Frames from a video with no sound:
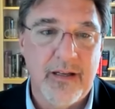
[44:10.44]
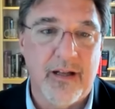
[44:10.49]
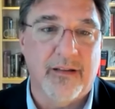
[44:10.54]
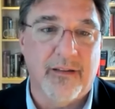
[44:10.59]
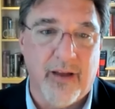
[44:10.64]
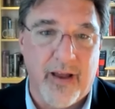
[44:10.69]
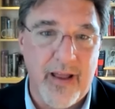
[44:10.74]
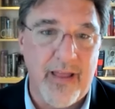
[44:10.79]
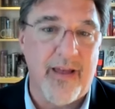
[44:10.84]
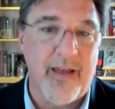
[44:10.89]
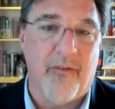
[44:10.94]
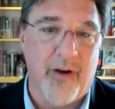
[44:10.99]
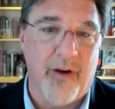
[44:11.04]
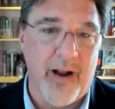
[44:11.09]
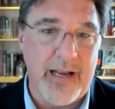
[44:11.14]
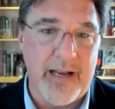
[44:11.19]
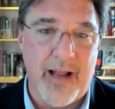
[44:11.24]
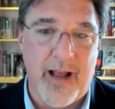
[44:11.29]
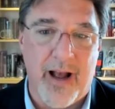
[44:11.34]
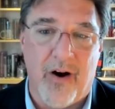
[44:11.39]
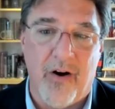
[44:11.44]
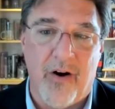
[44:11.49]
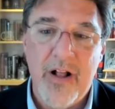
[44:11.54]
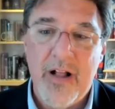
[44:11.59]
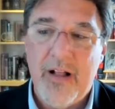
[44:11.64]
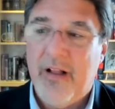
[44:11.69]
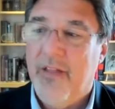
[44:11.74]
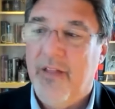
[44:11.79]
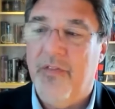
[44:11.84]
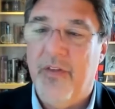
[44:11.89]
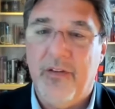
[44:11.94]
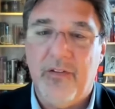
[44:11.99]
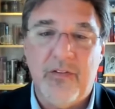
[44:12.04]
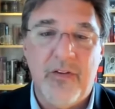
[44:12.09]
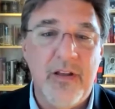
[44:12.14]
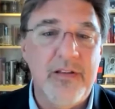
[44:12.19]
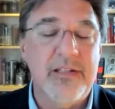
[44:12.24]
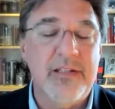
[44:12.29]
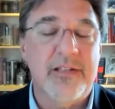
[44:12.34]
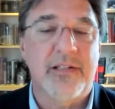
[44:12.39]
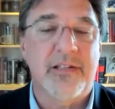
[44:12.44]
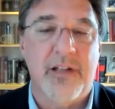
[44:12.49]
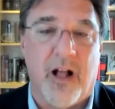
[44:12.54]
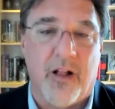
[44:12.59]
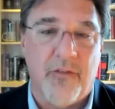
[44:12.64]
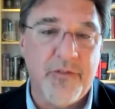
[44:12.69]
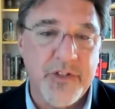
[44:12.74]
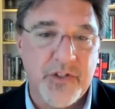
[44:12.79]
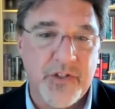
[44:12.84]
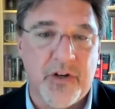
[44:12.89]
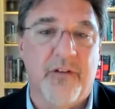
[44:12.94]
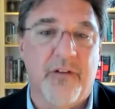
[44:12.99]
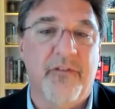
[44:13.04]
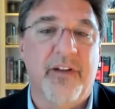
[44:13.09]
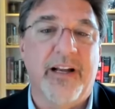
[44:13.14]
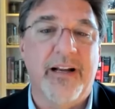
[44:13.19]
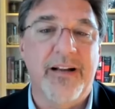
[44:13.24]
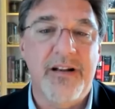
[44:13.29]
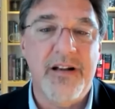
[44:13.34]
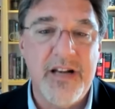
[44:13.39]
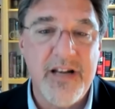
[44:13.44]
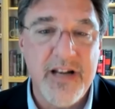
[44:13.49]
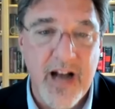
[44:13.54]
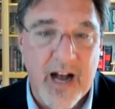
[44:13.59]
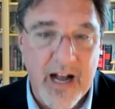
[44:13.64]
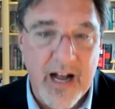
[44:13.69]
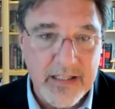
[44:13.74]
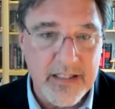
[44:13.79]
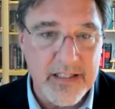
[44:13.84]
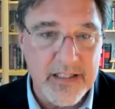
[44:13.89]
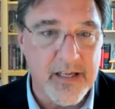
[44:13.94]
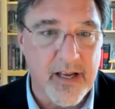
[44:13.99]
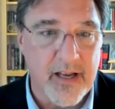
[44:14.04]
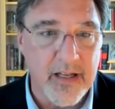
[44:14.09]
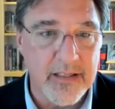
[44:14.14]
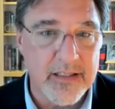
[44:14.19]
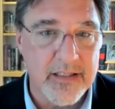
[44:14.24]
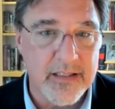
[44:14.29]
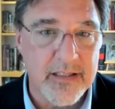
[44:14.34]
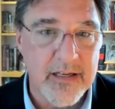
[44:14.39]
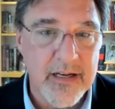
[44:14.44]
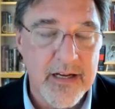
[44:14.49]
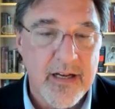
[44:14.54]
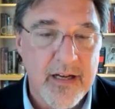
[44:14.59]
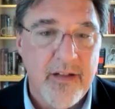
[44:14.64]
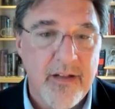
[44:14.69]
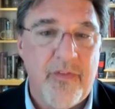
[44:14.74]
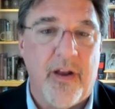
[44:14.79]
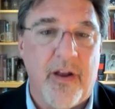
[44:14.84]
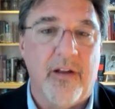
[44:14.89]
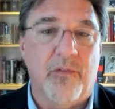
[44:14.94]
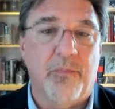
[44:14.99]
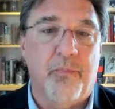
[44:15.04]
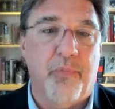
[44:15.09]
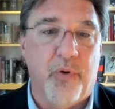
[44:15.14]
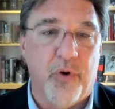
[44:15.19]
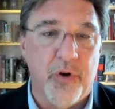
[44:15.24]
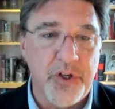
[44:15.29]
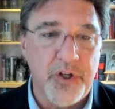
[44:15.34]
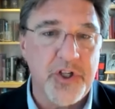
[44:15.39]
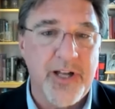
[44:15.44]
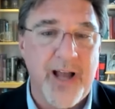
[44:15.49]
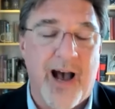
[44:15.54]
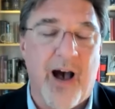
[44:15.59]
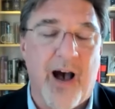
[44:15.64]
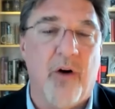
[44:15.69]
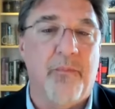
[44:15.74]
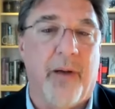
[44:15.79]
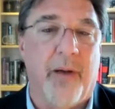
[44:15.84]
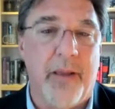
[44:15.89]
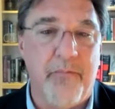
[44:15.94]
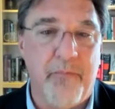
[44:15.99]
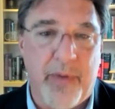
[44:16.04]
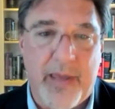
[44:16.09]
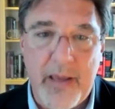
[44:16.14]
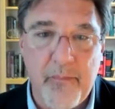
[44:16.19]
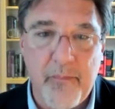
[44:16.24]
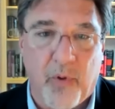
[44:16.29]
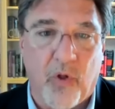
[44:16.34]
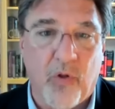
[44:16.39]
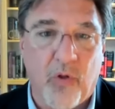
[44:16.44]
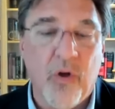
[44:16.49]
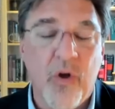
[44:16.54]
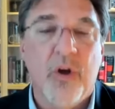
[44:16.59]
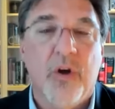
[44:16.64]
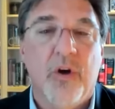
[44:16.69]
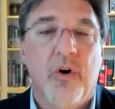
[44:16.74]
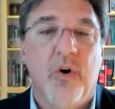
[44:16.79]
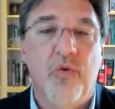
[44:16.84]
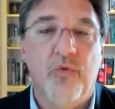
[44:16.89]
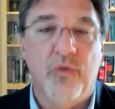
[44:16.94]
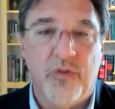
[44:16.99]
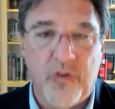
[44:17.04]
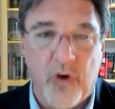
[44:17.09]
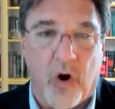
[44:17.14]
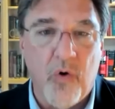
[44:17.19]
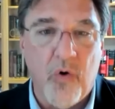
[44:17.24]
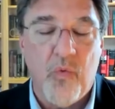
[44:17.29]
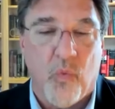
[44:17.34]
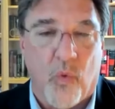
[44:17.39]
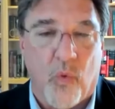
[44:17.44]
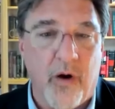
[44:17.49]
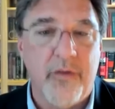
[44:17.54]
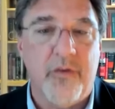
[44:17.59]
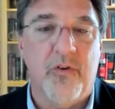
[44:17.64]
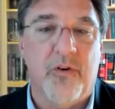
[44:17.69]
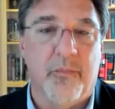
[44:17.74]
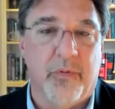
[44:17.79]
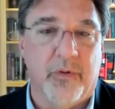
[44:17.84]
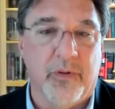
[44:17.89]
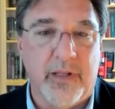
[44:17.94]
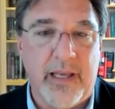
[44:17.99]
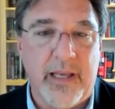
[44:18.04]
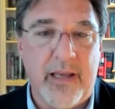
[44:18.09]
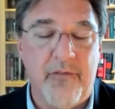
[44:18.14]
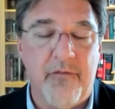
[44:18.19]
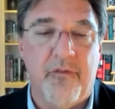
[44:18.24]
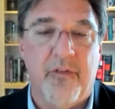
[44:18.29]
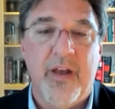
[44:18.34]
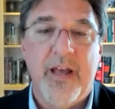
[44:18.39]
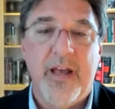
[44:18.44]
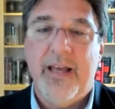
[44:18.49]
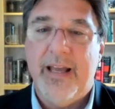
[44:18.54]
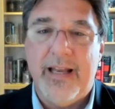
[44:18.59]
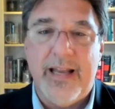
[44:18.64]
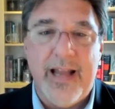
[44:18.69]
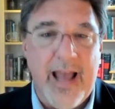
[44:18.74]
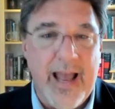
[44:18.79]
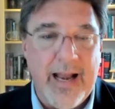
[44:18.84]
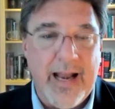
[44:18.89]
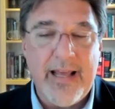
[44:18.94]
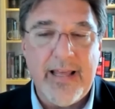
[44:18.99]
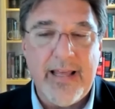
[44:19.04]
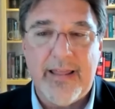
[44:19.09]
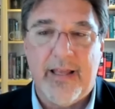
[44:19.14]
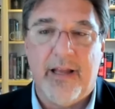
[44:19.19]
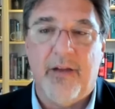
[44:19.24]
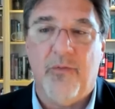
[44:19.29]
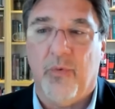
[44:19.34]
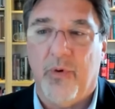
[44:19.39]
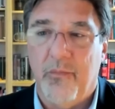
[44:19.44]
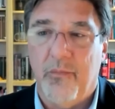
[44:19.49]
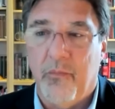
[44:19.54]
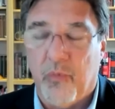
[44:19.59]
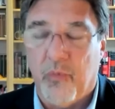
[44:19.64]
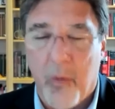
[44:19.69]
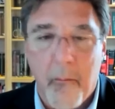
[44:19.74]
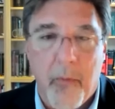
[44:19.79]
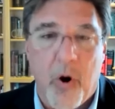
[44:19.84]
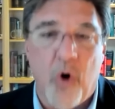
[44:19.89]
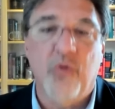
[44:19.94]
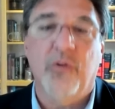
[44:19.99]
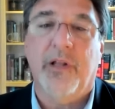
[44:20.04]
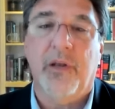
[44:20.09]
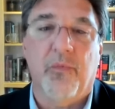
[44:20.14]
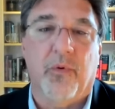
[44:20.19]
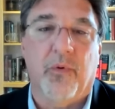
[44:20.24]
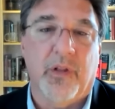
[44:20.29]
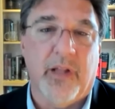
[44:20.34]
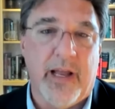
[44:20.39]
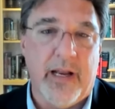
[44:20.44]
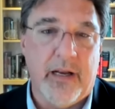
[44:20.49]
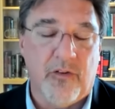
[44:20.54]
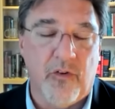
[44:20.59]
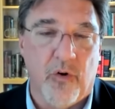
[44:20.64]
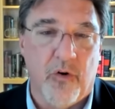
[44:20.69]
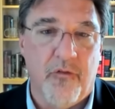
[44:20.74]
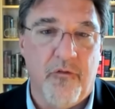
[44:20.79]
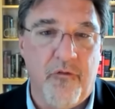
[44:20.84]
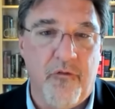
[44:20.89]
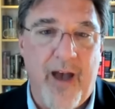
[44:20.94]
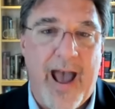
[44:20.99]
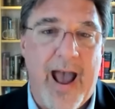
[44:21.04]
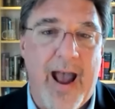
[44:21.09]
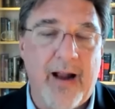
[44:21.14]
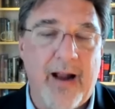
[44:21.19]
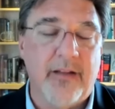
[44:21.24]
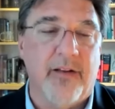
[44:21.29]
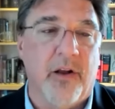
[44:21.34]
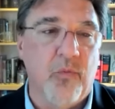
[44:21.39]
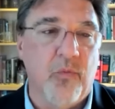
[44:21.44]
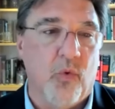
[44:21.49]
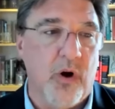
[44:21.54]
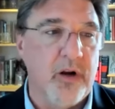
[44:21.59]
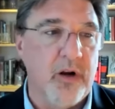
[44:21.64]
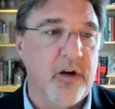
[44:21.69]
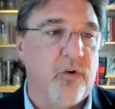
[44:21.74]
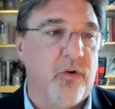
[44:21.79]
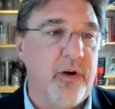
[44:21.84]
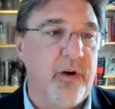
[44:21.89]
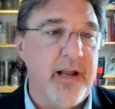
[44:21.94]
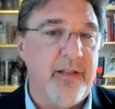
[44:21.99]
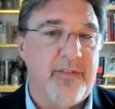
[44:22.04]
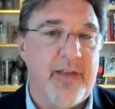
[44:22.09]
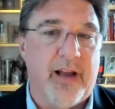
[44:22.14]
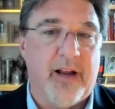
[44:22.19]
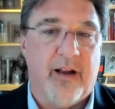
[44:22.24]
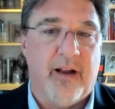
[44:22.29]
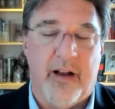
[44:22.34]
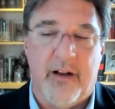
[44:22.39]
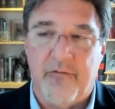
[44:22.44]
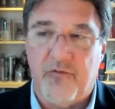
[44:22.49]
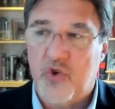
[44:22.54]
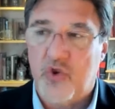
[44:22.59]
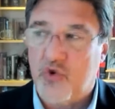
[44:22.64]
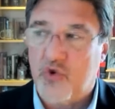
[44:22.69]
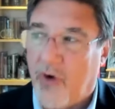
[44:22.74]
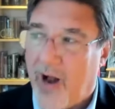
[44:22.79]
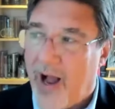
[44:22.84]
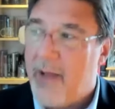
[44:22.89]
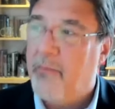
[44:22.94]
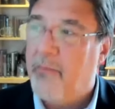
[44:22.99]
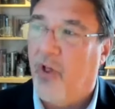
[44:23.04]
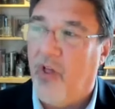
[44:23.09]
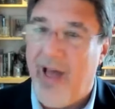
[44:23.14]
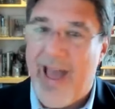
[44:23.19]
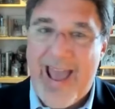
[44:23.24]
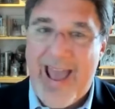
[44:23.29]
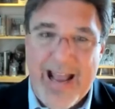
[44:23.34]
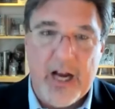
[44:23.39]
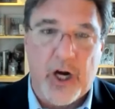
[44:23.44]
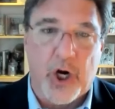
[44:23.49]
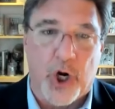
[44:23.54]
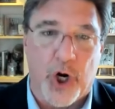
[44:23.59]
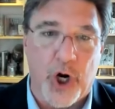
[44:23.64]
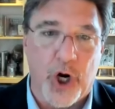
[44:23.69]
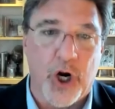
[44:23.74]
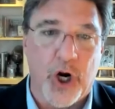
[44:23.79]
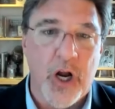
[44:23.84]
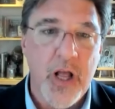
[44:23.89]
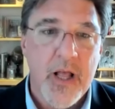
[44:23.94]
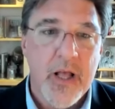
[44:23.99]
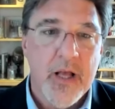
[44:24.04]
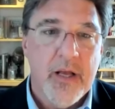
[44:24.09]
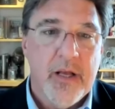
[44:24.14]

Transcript: I'll tell you that right now. This is self serving nonsense that is pushed out by people who don't want you to believe in anything re- remotely related to a fact and want to create that kind of tribal anger